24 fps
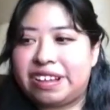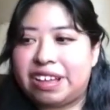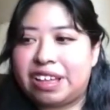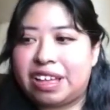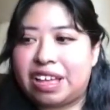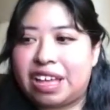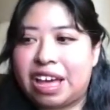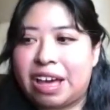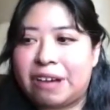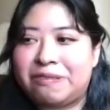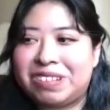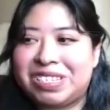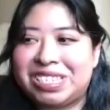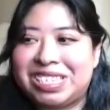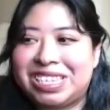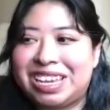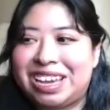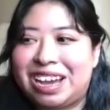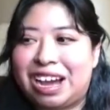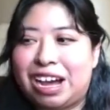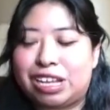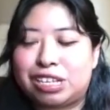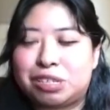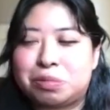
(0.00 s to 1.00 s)
I would say
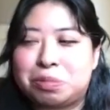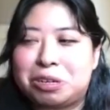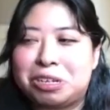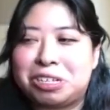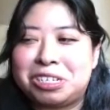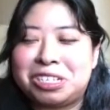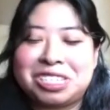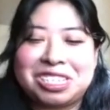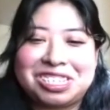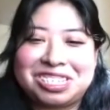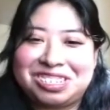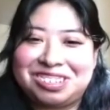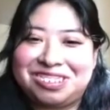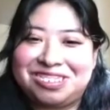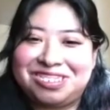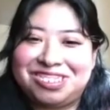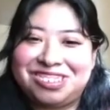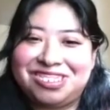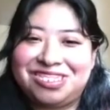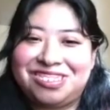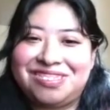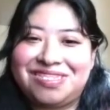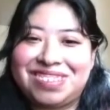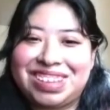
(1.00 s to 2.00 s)
hospitals just don't
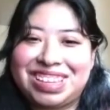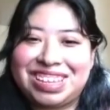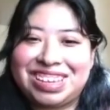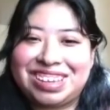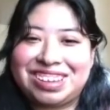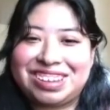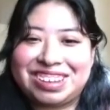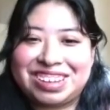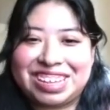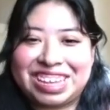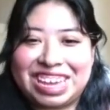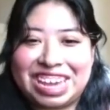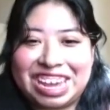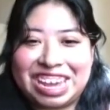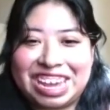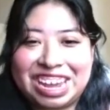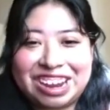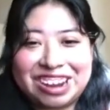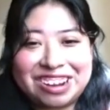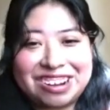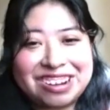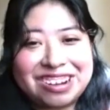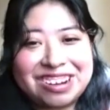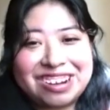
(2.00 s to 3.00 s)
do a really good
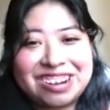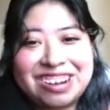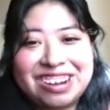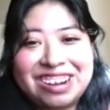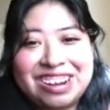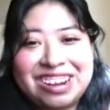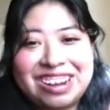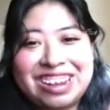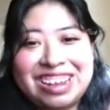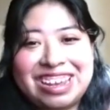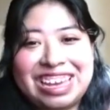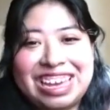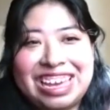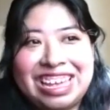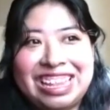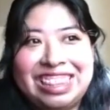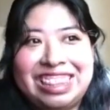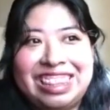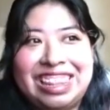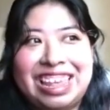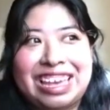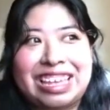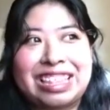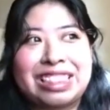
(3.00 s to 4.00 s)
care in
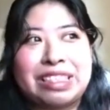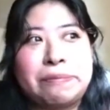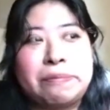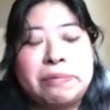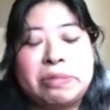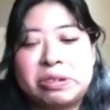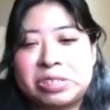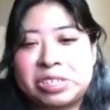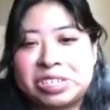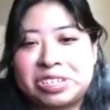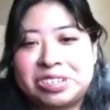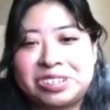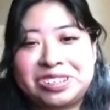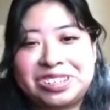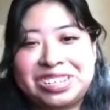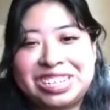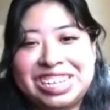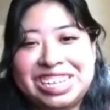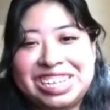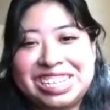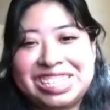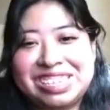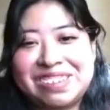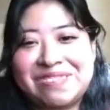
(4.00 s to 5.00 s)
like the emotional
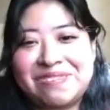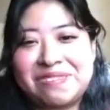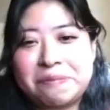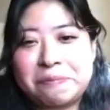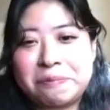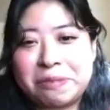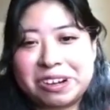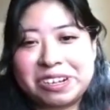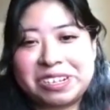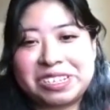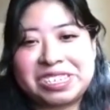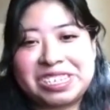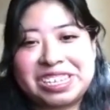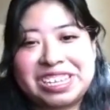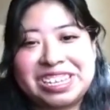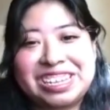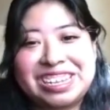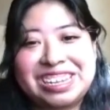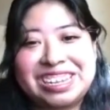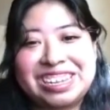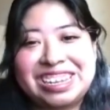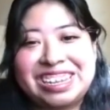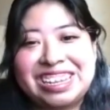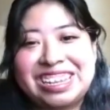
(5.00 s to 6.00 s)
needs of a
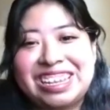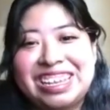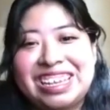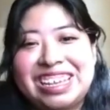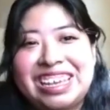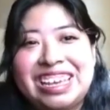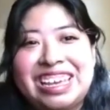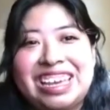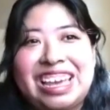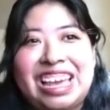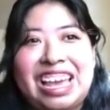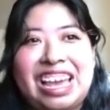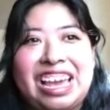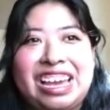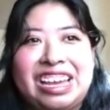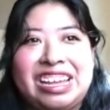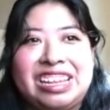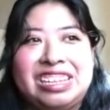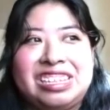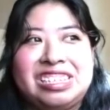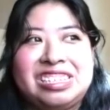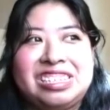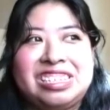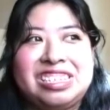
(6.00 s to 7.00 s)
person.
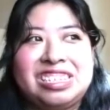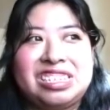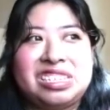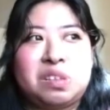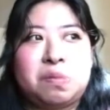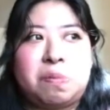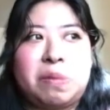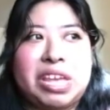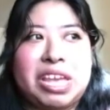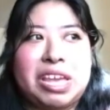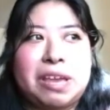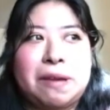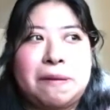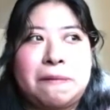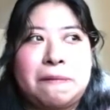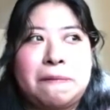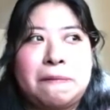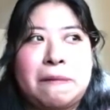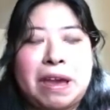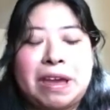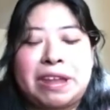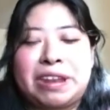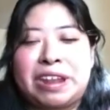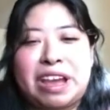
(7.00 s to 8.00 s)
And just being,
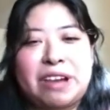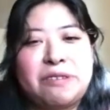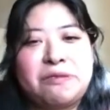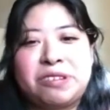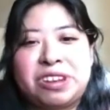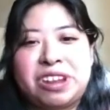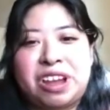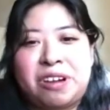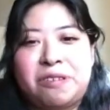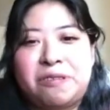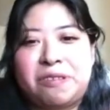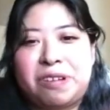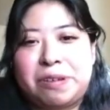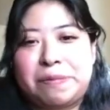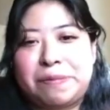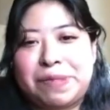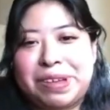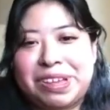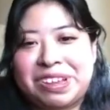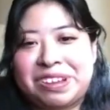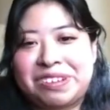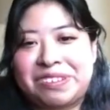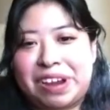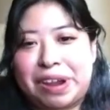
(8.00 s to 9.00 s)
and I would not want
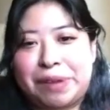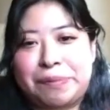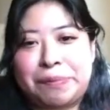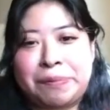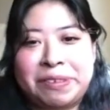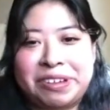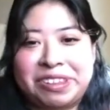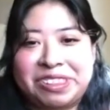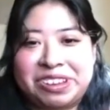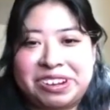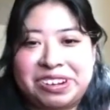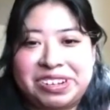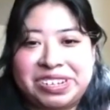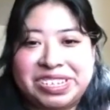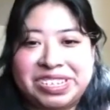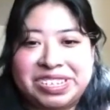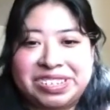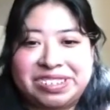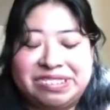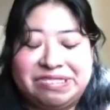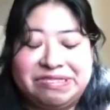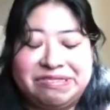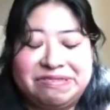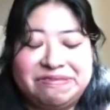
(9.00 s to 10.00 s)
my grandmother
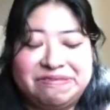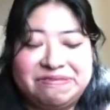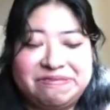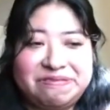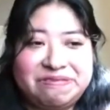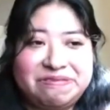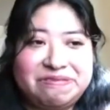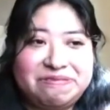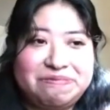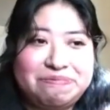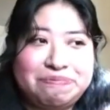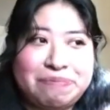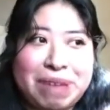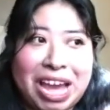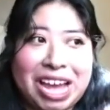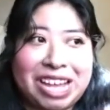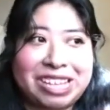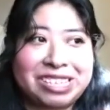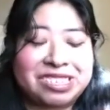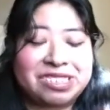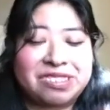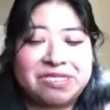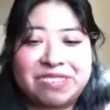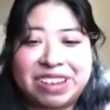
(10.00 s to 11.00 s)
to
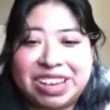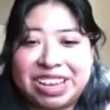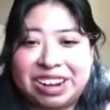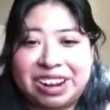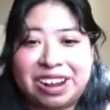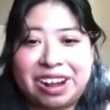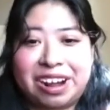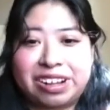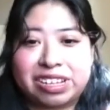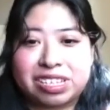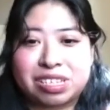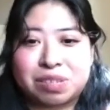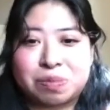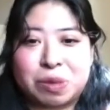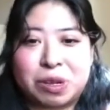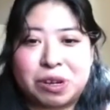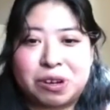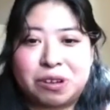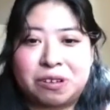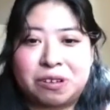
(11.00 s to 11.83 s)
pass away at a hospital